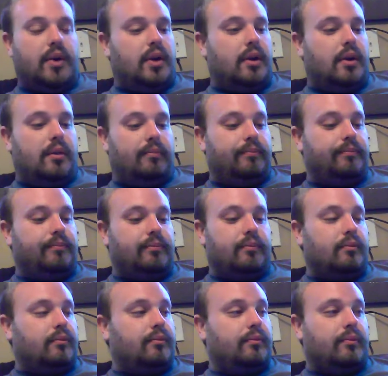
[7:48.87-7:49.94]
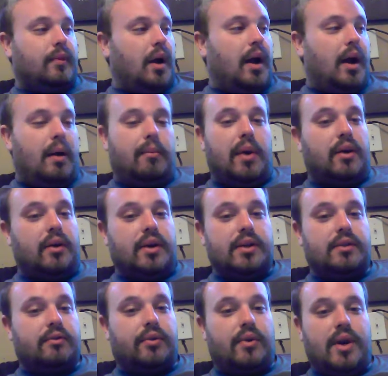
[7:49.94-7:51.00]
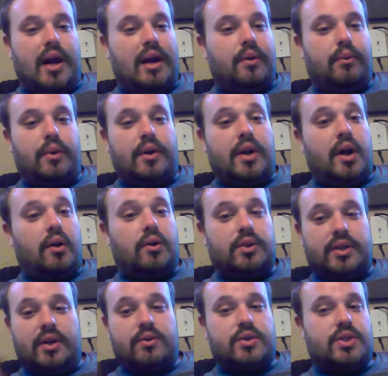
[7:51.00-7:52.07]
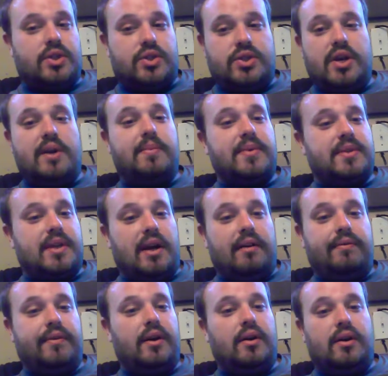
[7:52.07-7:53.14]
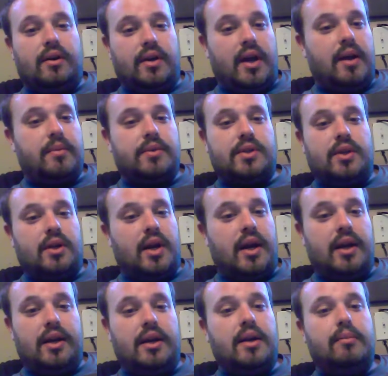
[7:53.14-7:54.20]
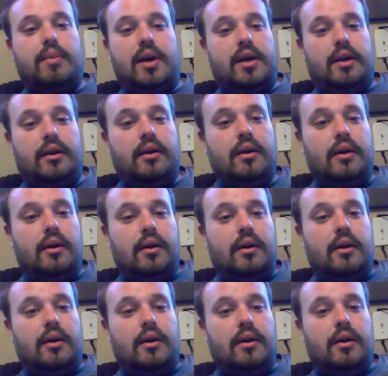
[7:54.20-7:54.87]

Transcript: I bought this one for $91. That was the cheapest I found on Amazon and eBay.